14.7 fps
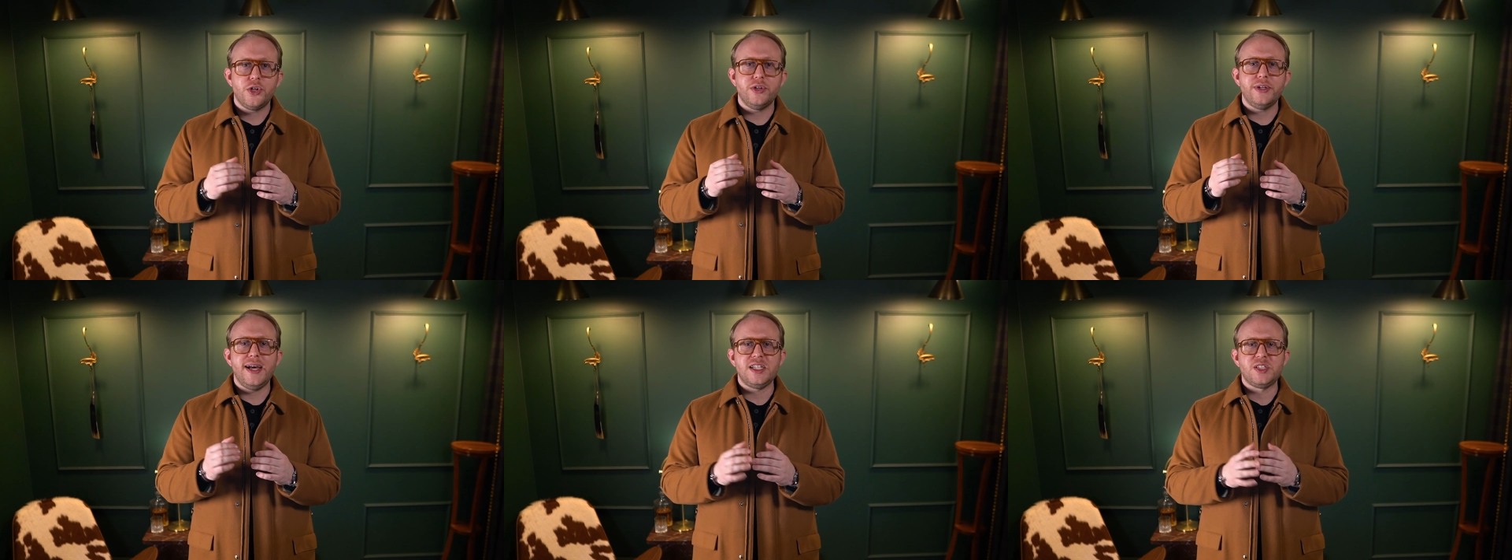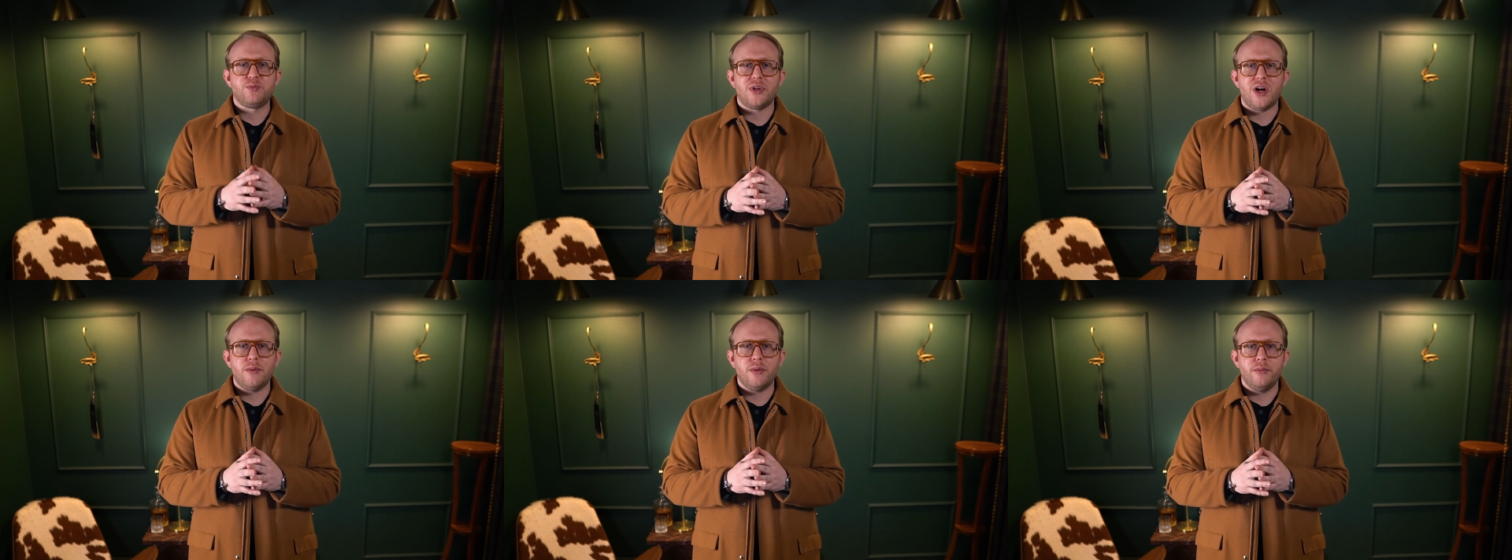next
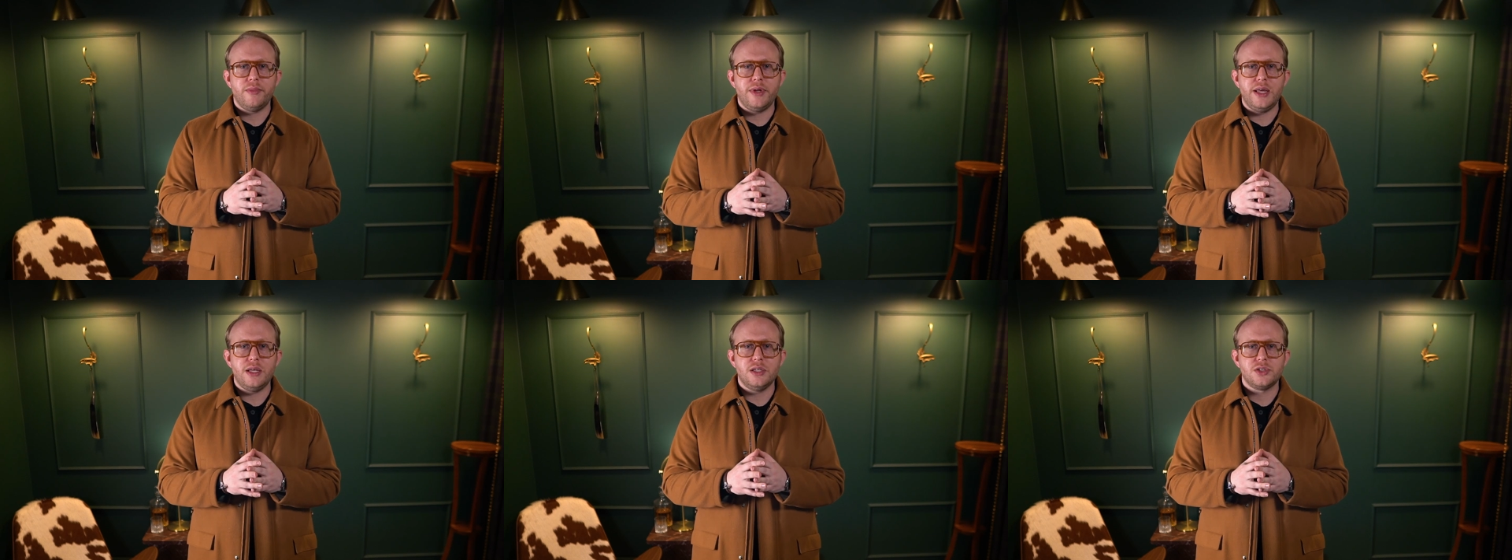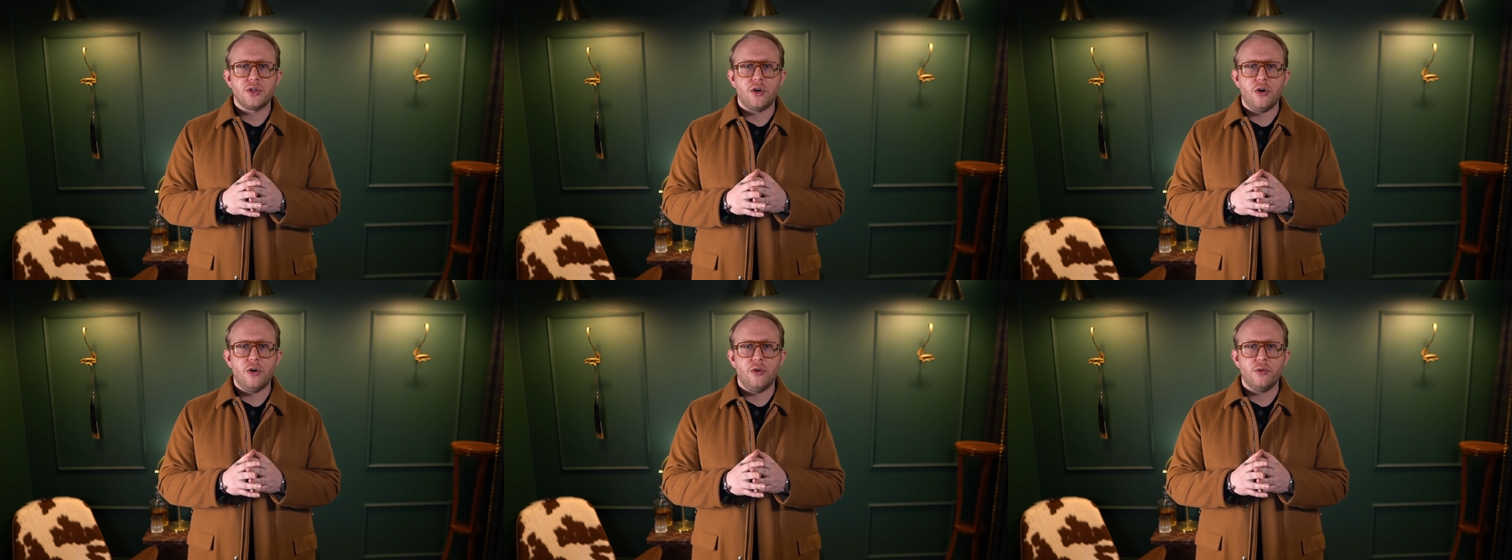problem is
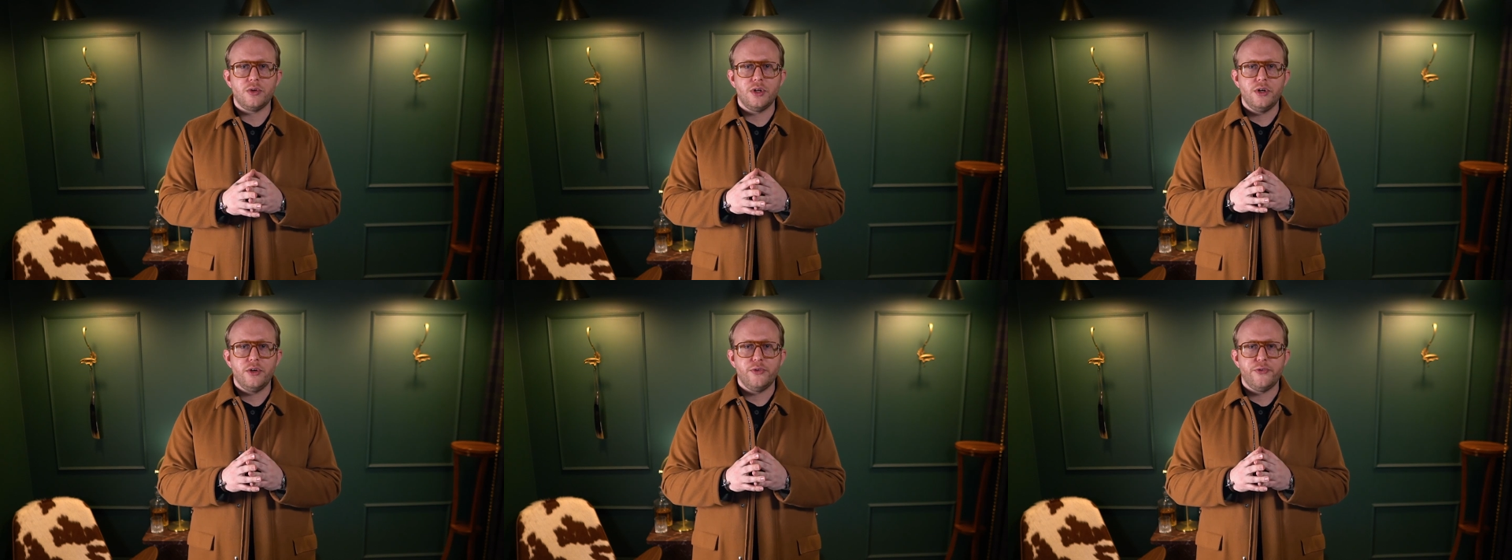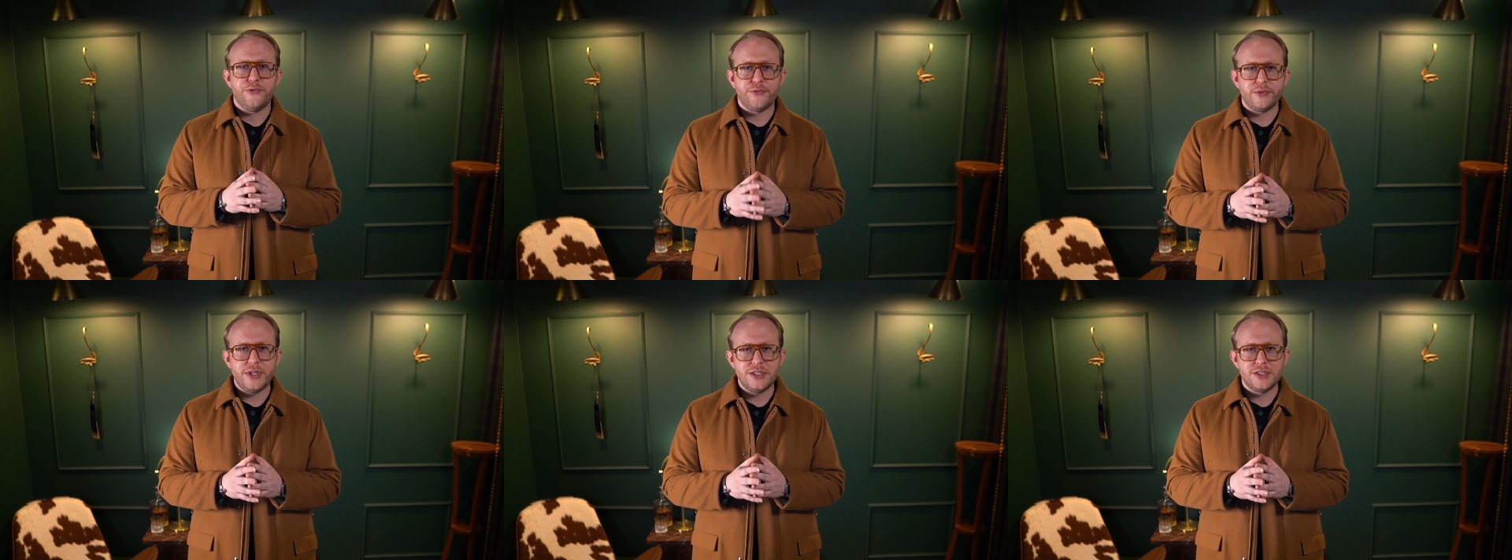called
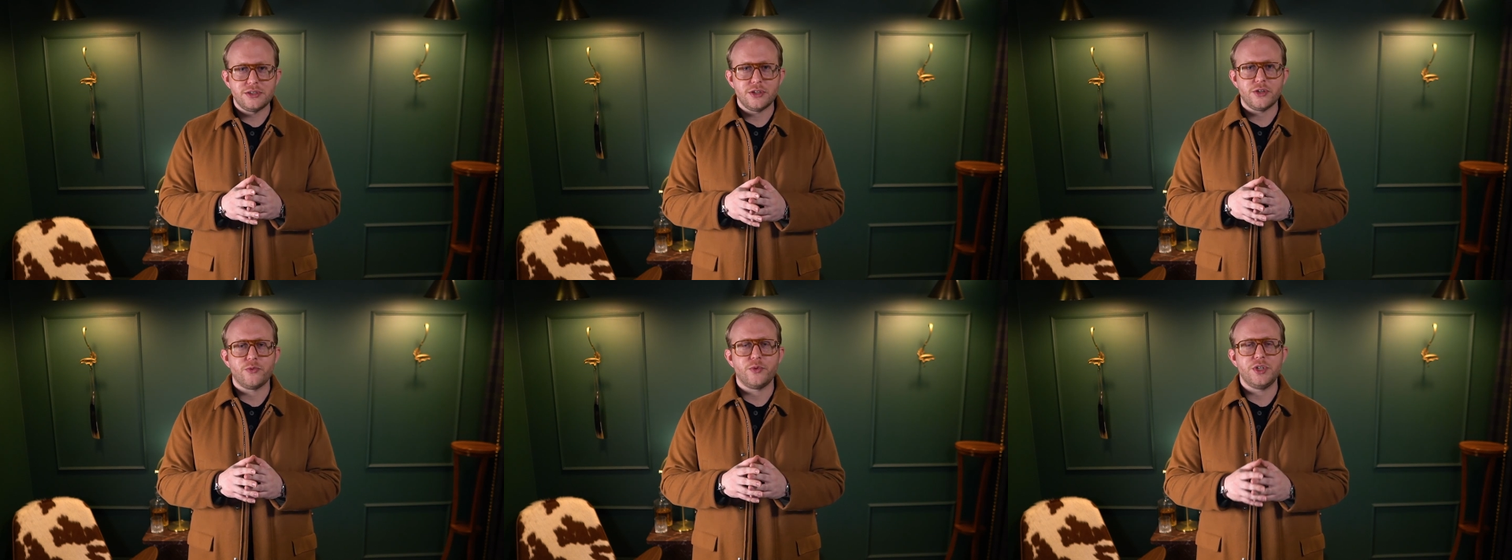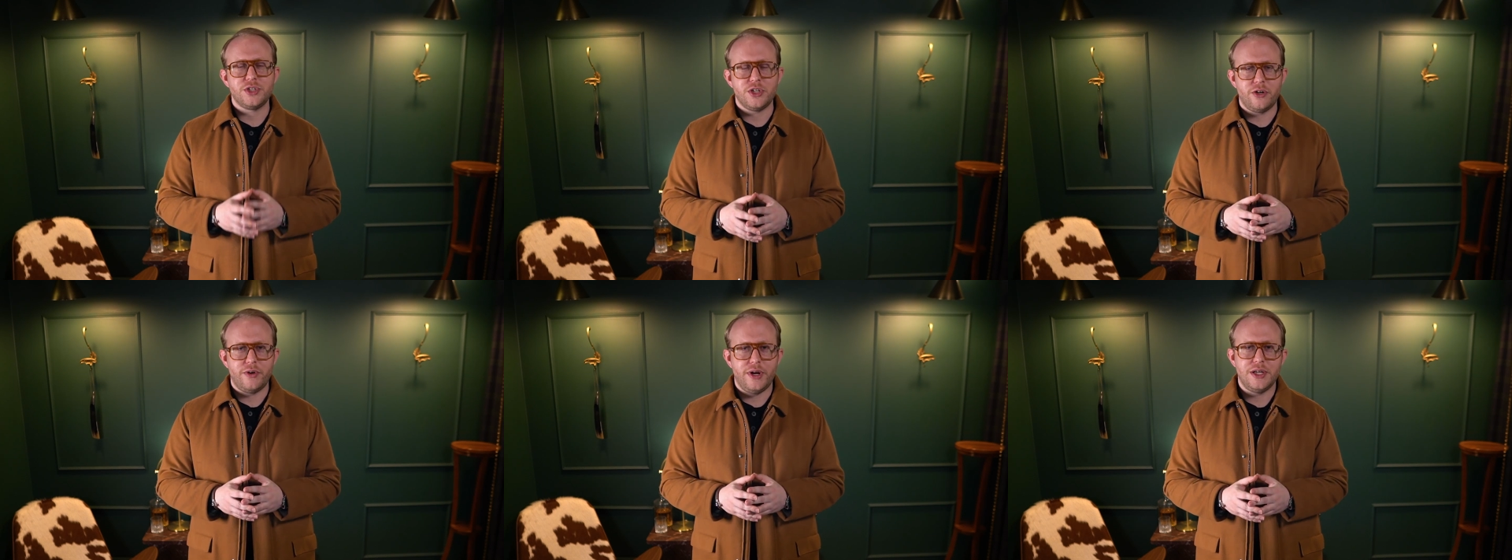fleece
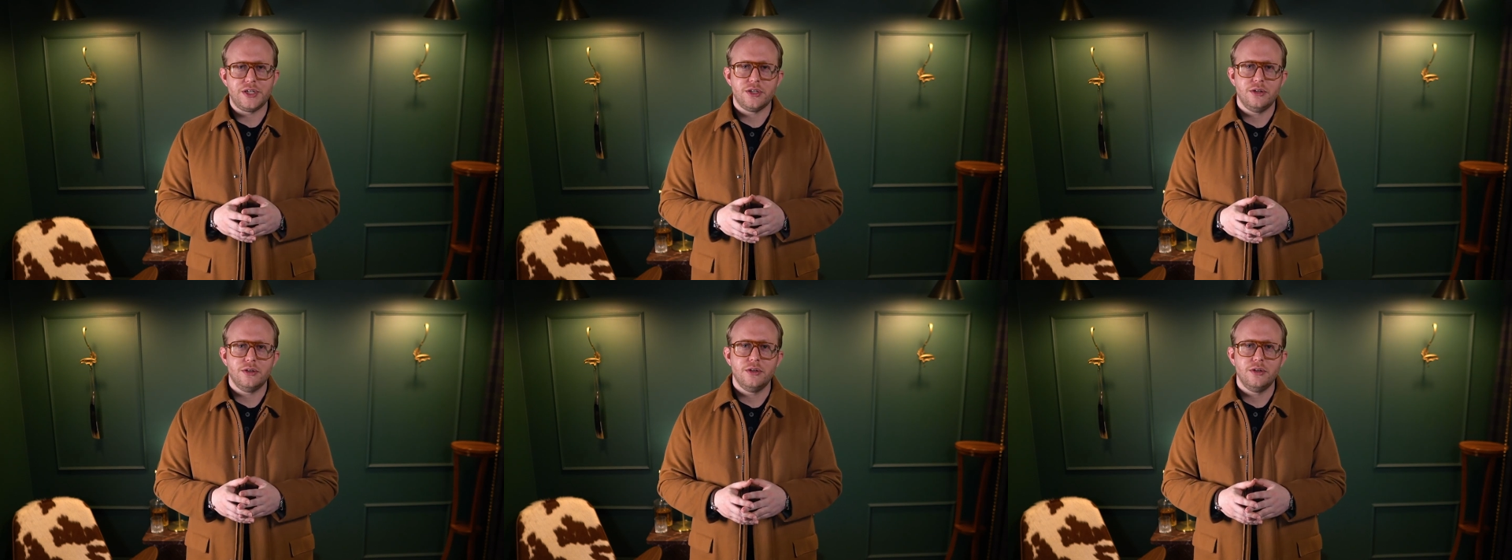regeneration,